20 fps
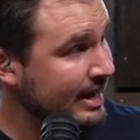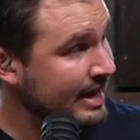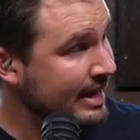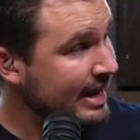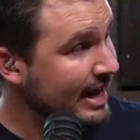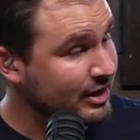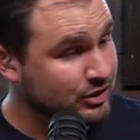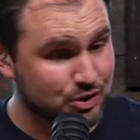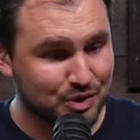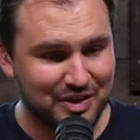
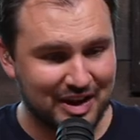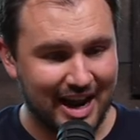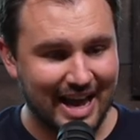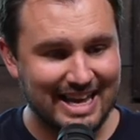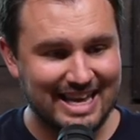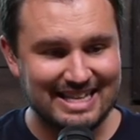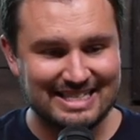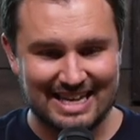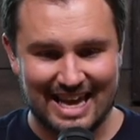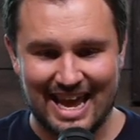And so then I
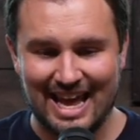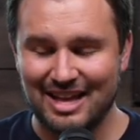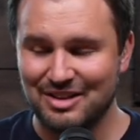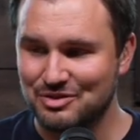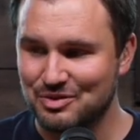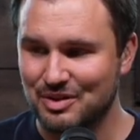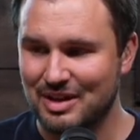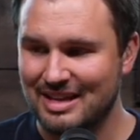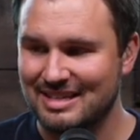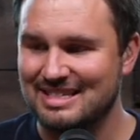get to answer
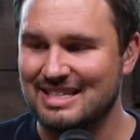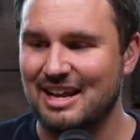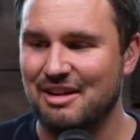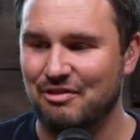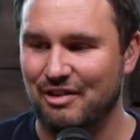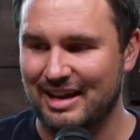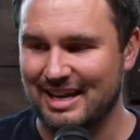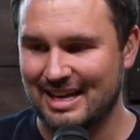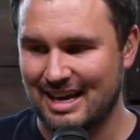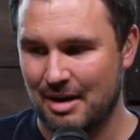instead of
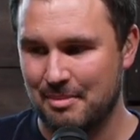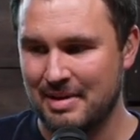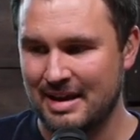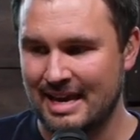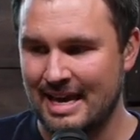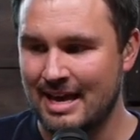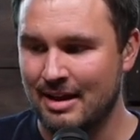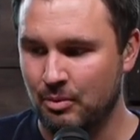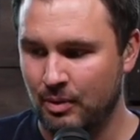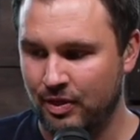like coming
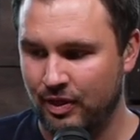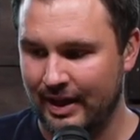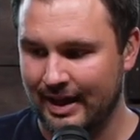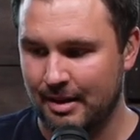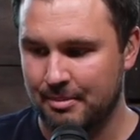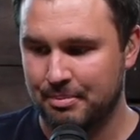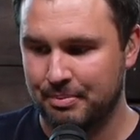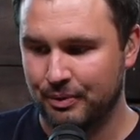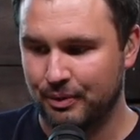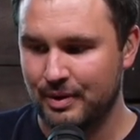in with like a
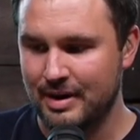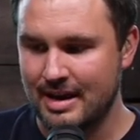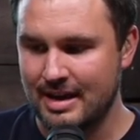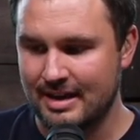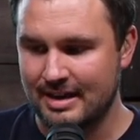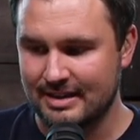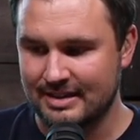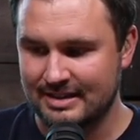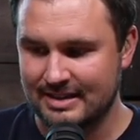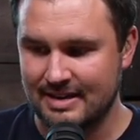
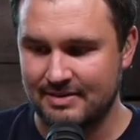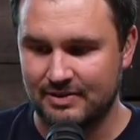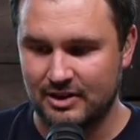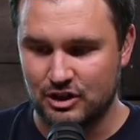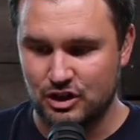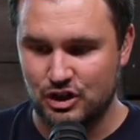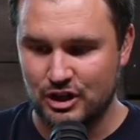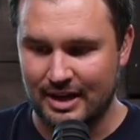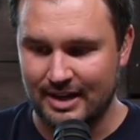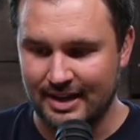preconceived
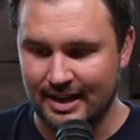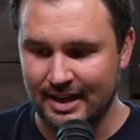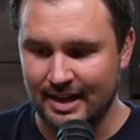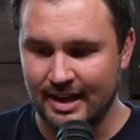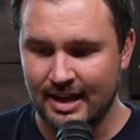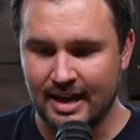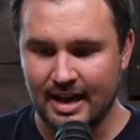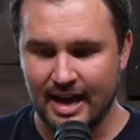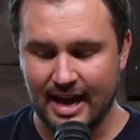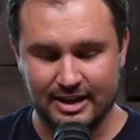agenda
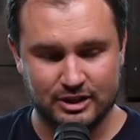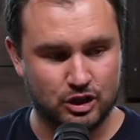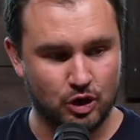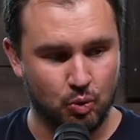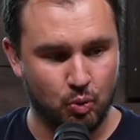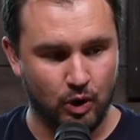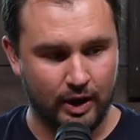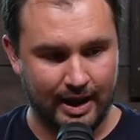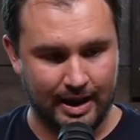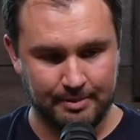as to
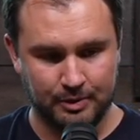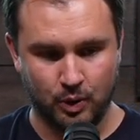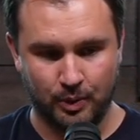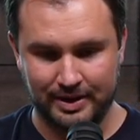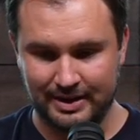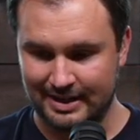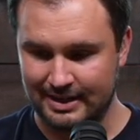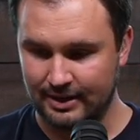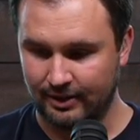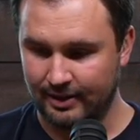what I'm going
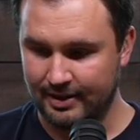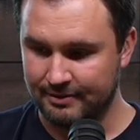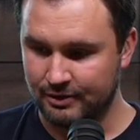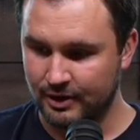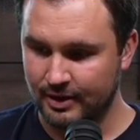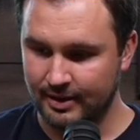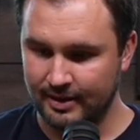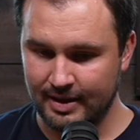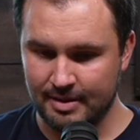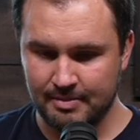to deliver to
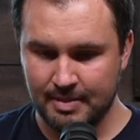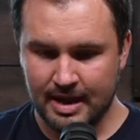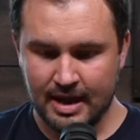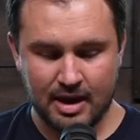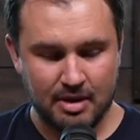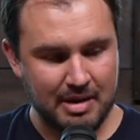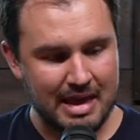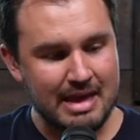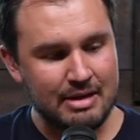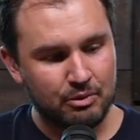them
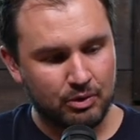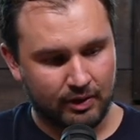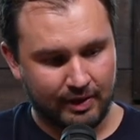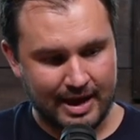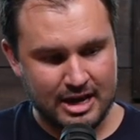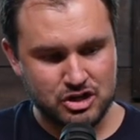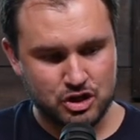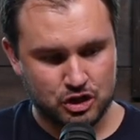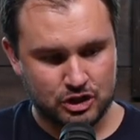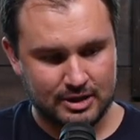in
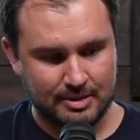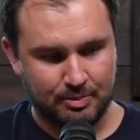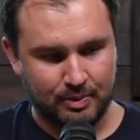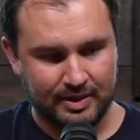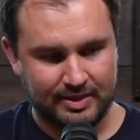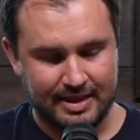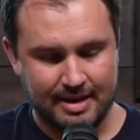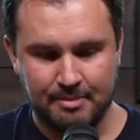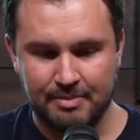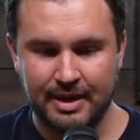relationship with
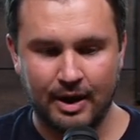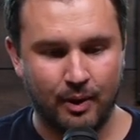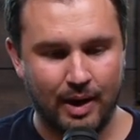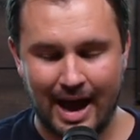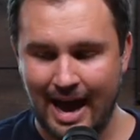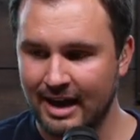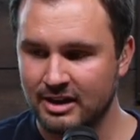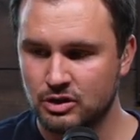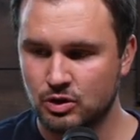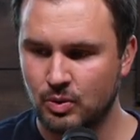them, they'll
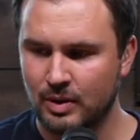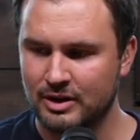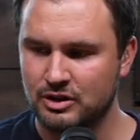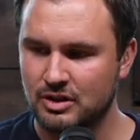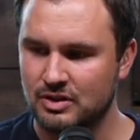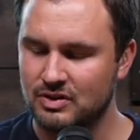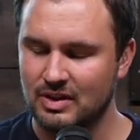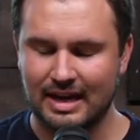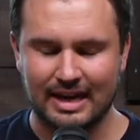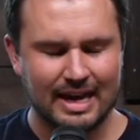ask
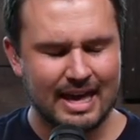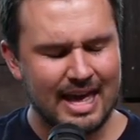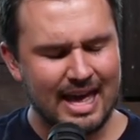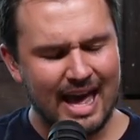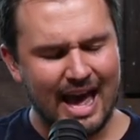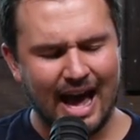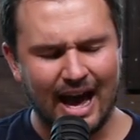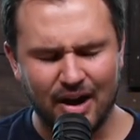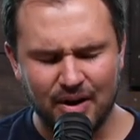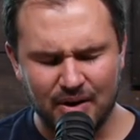questions like,
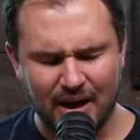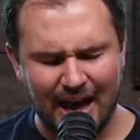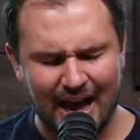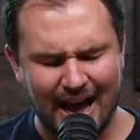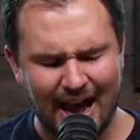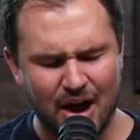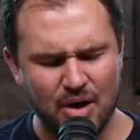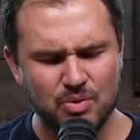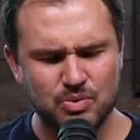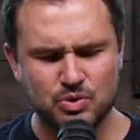how
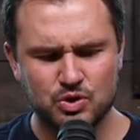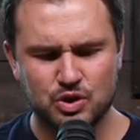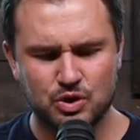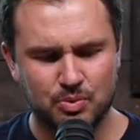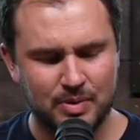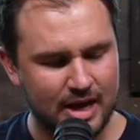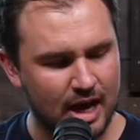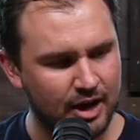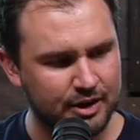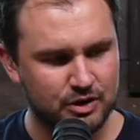how should
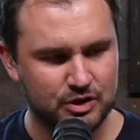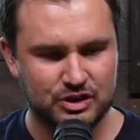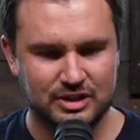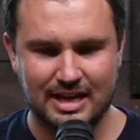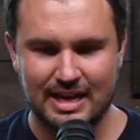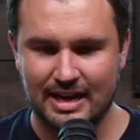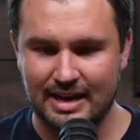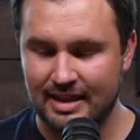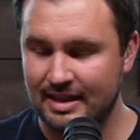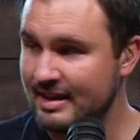we
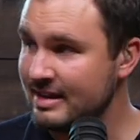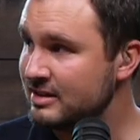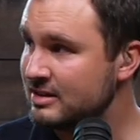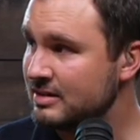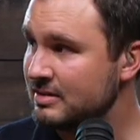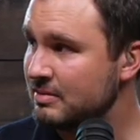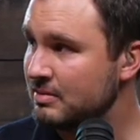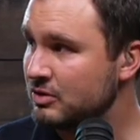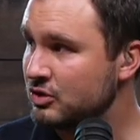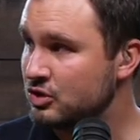understand this
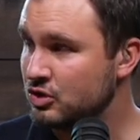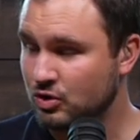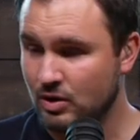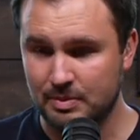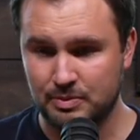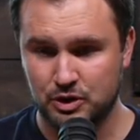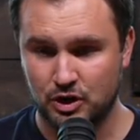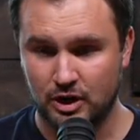scripture.